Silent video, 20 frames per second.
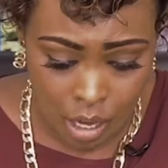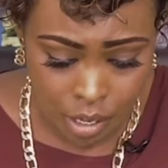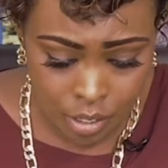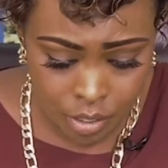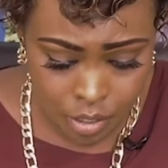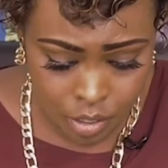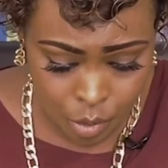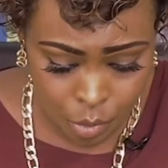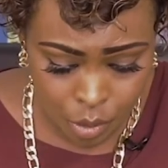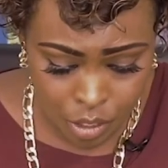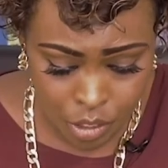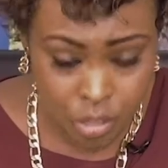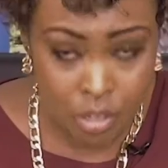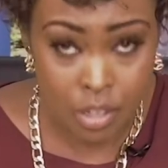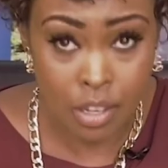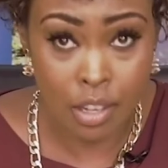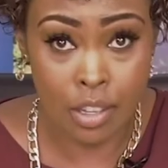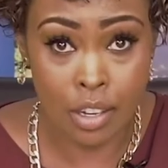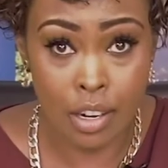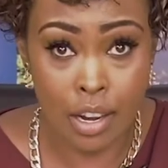asked the question
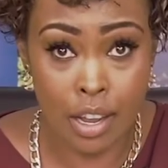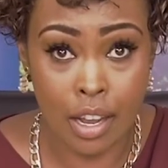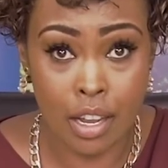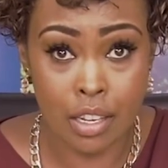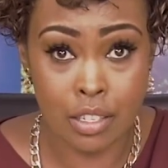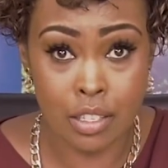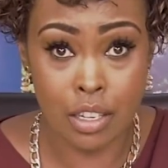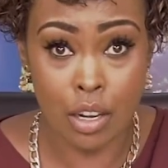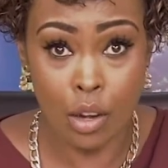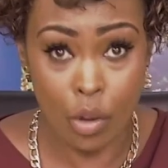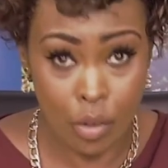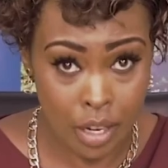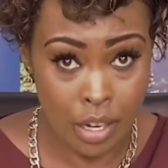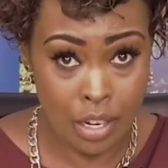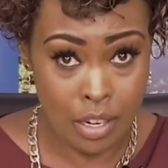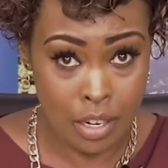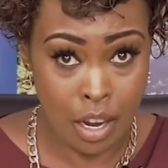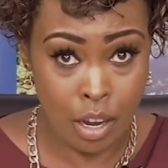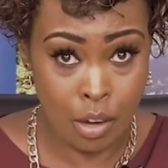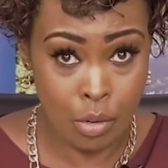and then I asked the lawyer,
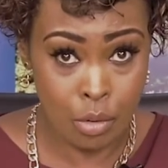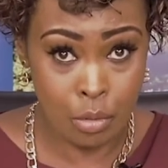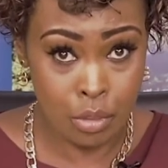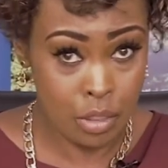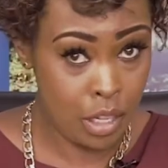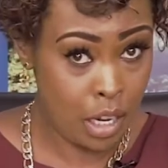now,